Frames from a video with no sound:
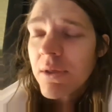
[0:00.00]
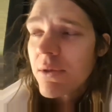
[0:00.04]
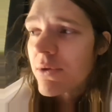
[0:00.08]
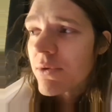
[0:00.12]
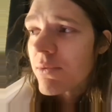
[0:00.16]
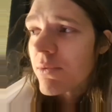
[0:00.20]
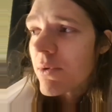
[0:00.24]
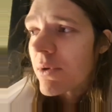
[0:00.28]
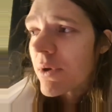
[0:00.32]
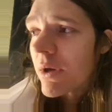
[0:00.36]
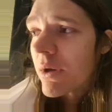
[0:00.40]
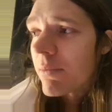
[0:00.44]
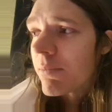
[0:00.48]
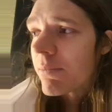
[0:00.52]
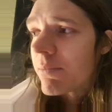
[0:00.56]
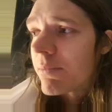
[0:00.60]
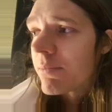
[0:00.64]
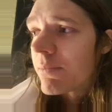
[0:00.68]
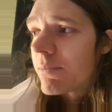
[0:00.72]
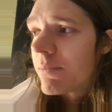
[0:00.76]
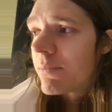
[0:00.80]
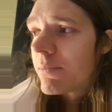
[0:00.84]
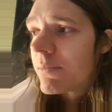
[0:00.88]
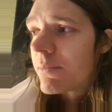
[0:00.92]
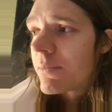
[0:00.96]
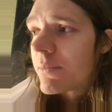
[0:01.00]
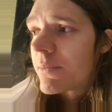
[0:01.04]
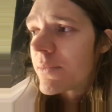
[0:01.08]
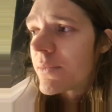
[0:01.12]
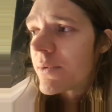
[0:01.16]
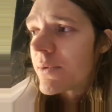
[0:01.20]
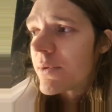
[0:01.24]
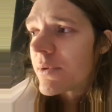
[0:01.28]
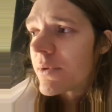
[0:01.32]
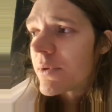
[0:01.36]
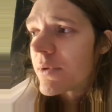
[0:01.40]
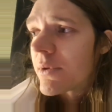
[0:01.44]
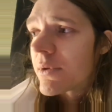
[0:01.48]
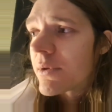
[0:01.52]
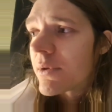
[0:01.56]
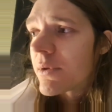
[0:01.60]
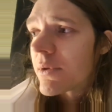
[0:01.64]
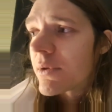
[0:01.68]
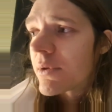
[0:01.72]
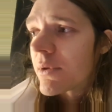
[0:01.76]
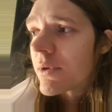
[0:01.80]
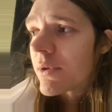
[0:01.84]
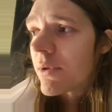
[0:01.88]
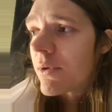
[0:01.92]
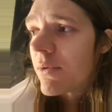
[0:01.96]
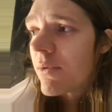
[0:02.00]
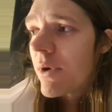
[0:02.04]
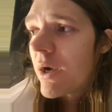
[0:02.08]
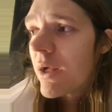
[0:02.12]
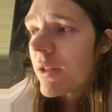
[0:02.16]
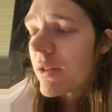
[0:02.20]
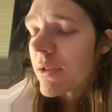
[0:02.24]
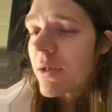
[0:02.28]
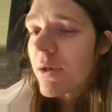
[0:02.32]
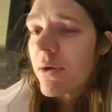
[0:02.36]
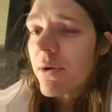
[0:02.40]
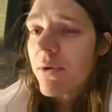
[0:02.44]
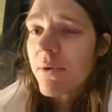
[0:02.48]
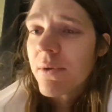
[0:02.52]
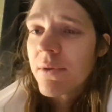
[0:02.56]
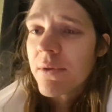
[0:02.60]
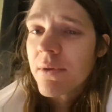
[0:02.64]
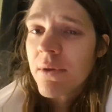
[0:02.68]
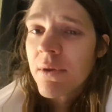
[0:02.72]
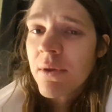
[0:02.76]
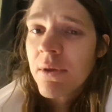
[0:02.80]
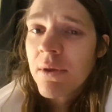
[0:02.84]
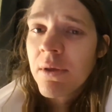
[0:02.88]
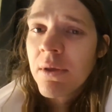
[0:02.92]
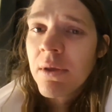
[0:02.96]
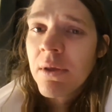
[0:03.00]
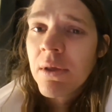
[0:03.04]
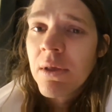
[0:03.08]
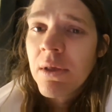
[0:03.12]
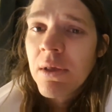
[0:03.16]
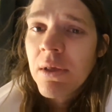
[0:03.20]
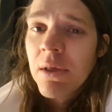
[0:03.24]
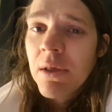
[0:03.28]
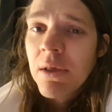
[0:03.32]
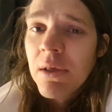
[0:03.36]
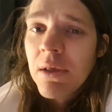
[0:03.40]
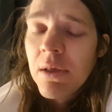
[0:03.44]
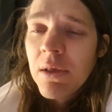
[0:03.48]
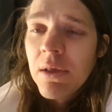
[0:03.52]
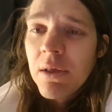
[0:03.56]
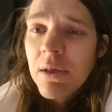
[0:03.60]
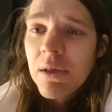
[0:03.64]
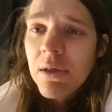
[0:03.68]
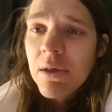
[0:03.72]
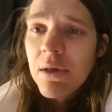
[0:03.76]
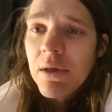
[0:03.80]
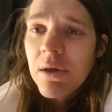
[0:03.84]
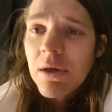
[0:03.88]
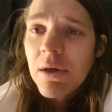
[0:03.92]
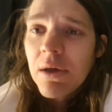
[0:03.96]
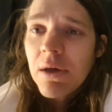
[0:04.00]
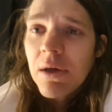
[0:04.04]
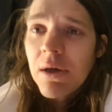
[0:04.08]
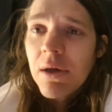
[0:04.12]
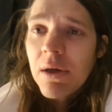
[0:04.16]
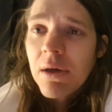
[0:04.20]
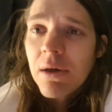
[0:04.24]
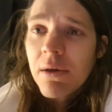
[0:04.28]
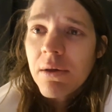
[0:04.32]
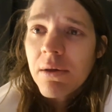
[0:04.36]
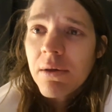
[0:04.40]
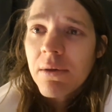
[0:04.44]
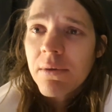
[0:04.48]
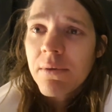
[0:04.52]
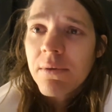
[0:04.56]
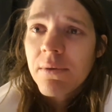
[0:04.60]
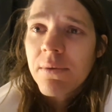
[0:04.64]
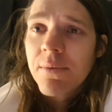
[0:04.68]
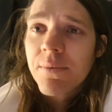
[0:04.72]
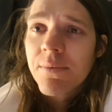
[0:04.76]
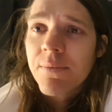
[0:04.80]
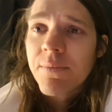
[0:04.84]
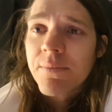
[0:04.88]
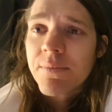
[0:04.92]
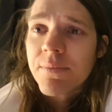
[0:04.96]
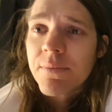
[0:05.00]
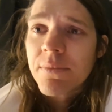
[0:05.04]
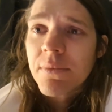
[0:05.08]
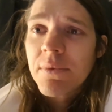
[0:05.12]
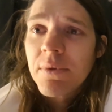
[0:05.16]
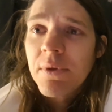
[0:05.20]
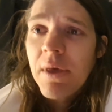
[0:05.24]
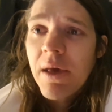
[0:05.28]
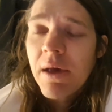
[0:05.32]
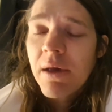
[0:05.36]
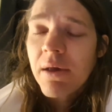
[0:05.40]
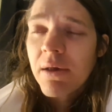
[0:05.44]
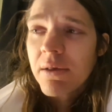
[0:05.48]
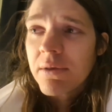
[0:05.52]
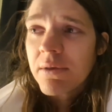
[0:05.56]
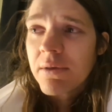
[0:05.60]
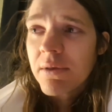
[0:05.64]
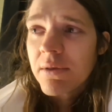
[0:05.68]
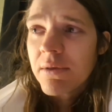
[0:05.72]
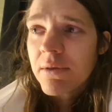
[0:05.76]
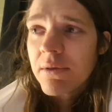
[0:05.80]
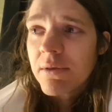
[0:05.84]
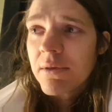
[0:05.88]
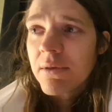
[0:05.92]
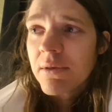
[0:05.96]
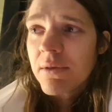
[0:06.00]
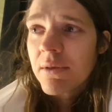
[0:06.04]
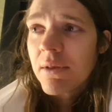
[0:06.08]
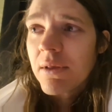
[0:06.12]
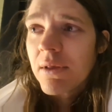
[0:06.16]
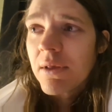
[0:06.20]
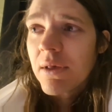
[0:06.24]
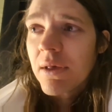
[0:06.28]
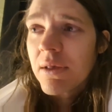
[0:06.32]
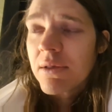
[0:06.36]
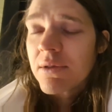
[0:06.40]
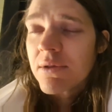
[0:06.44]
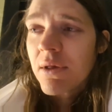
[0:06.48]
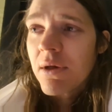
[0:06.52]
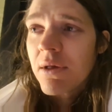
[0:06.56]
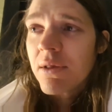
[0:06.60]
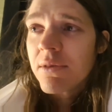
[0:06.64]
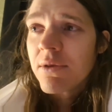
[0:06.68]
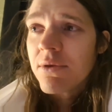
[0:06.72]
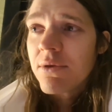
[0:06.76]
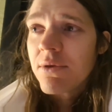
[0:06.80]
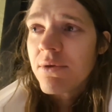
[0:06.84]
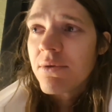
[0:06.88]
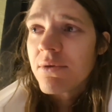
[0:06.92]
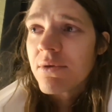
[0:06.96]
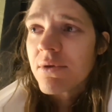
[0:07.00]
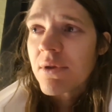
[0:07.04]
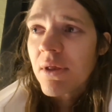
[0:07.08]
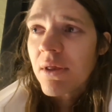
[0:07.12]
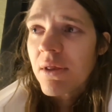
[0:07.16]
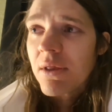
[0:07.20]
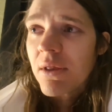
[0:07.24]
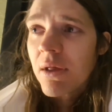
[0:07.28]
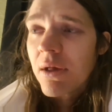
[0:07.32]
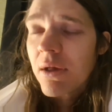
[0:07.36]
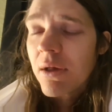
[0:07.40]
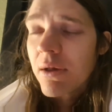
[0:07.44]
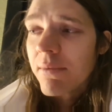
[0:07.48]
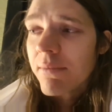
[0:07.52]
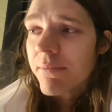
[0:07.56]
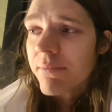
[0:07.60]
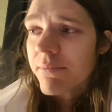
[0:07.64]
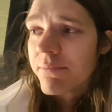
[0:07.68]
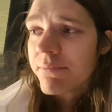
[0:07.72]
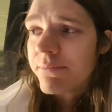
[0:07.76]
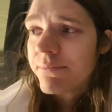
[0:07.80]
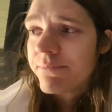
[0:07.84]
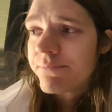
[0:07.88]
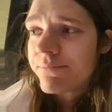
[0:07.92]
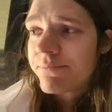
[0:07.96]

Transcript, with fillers: I just woke up a little while ago, and uh, yeah, I saw in the news that um,